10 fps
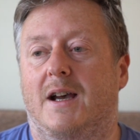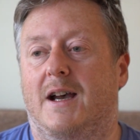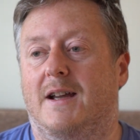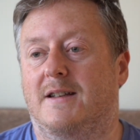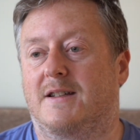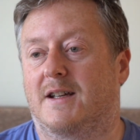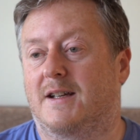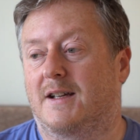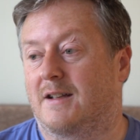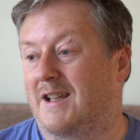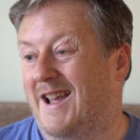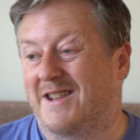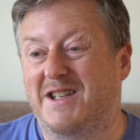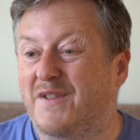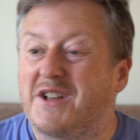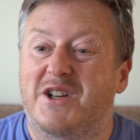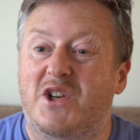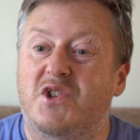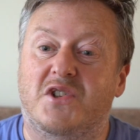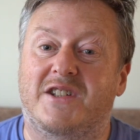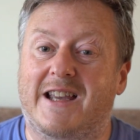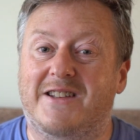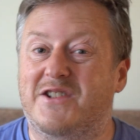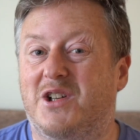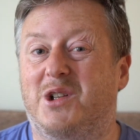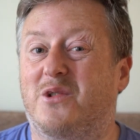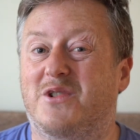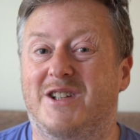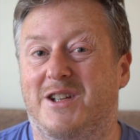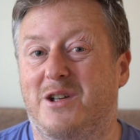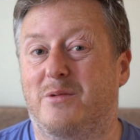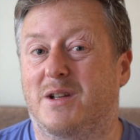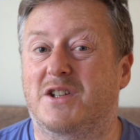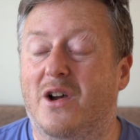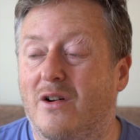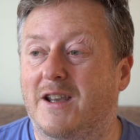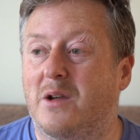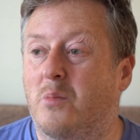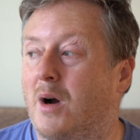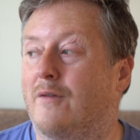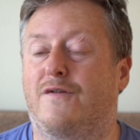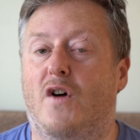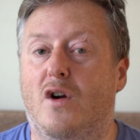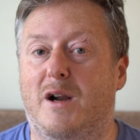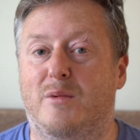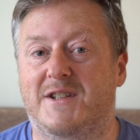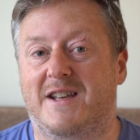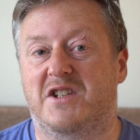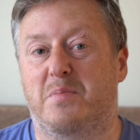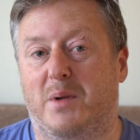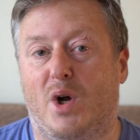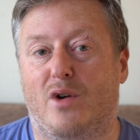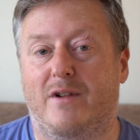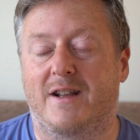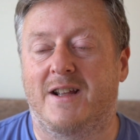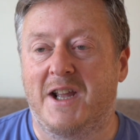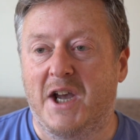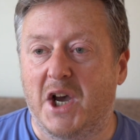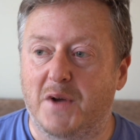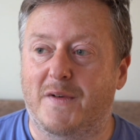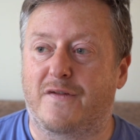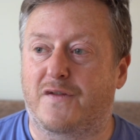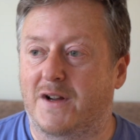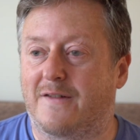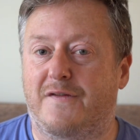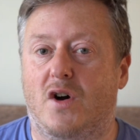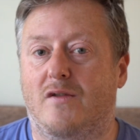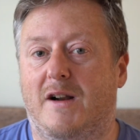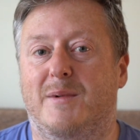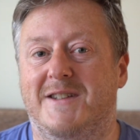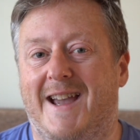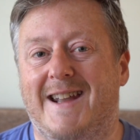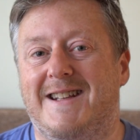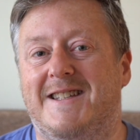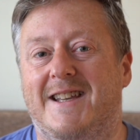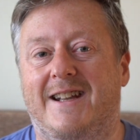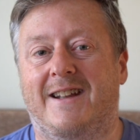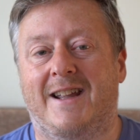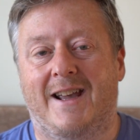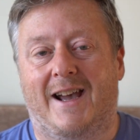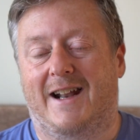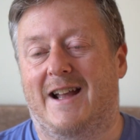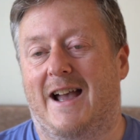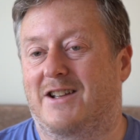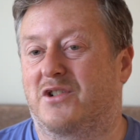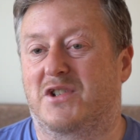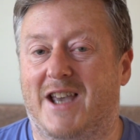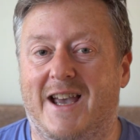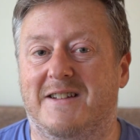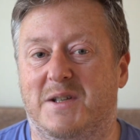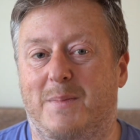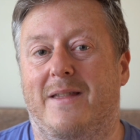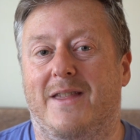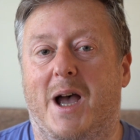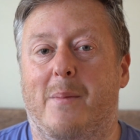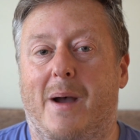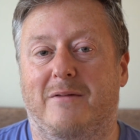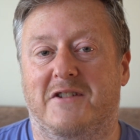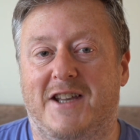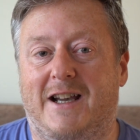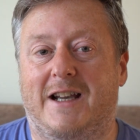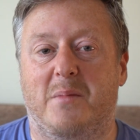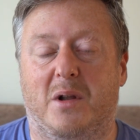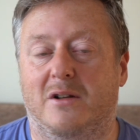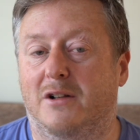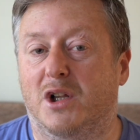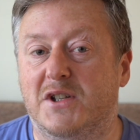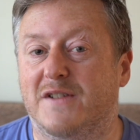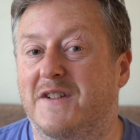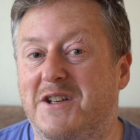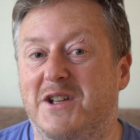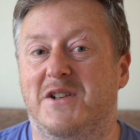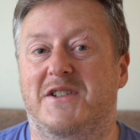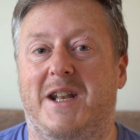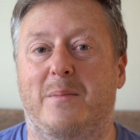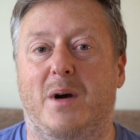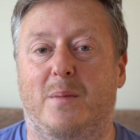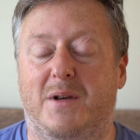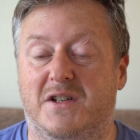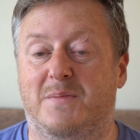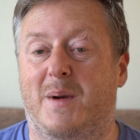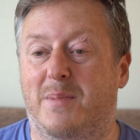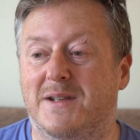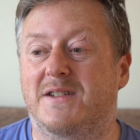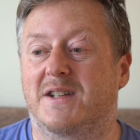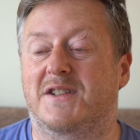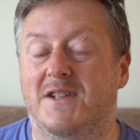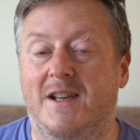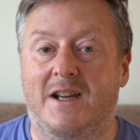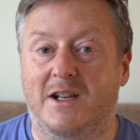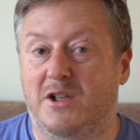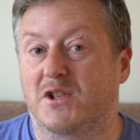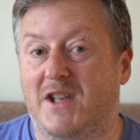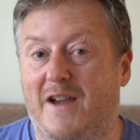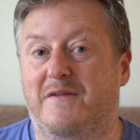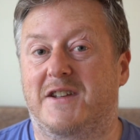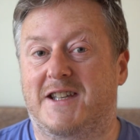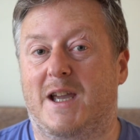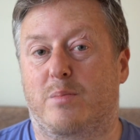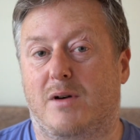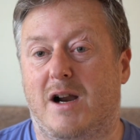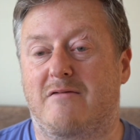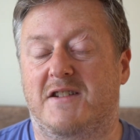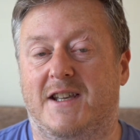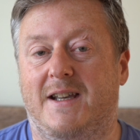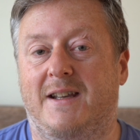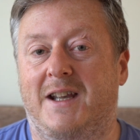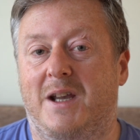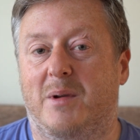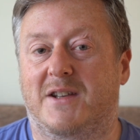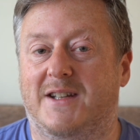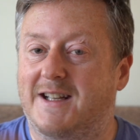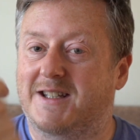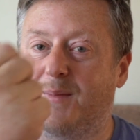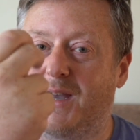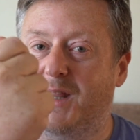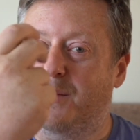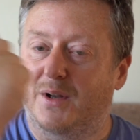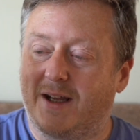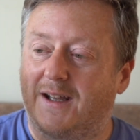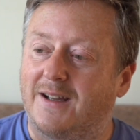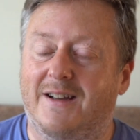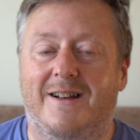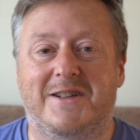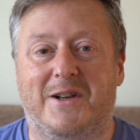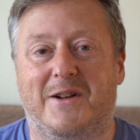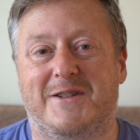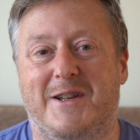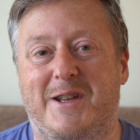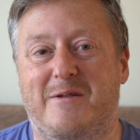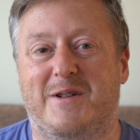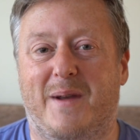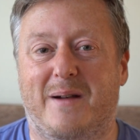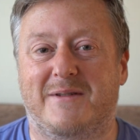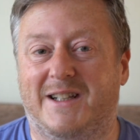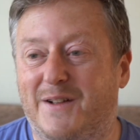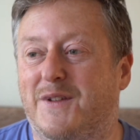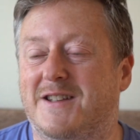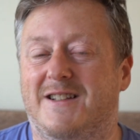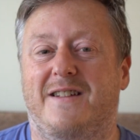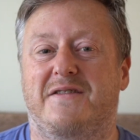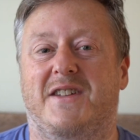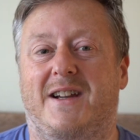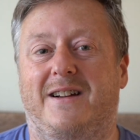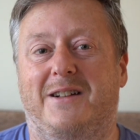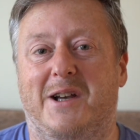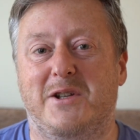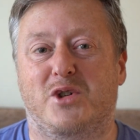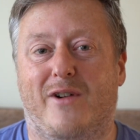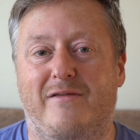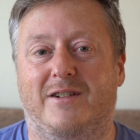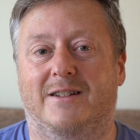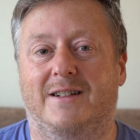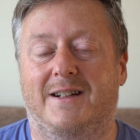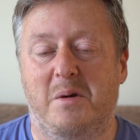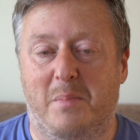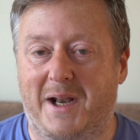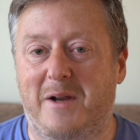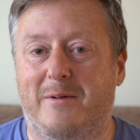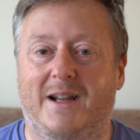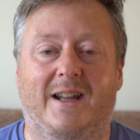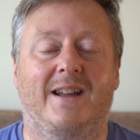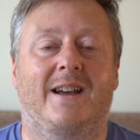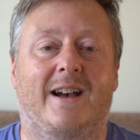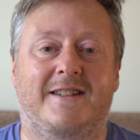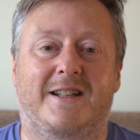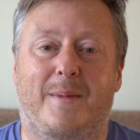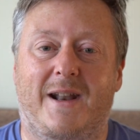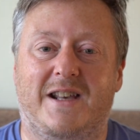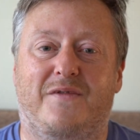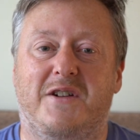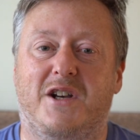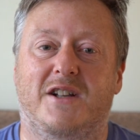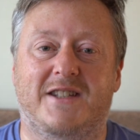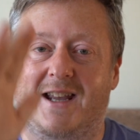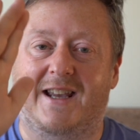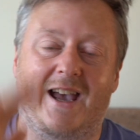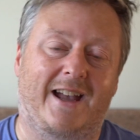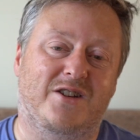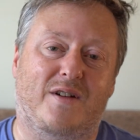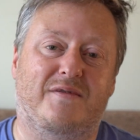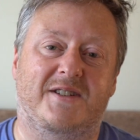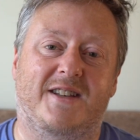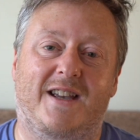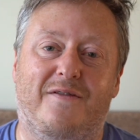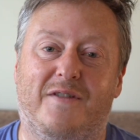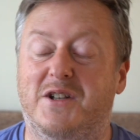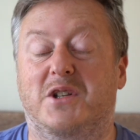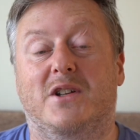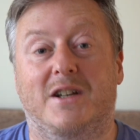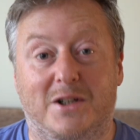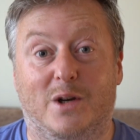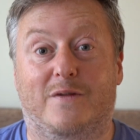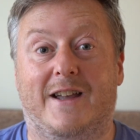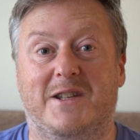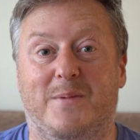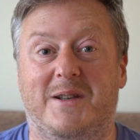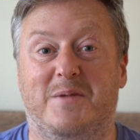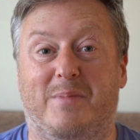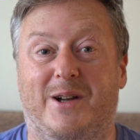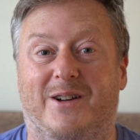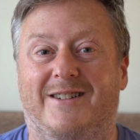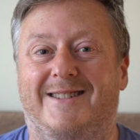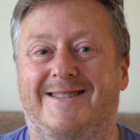And yeah, these videos just take so long to do. You're talking, 4 hours exploring, another 3 or 4 hours editing, and I just can't spend that amount of time on loads of videos anymore, because my business does have to take priority, because I need to make the money. to continue to be able to live this lifestyle and travel. But anyway, until my next video, take care, travel safe, and don't forget to explore.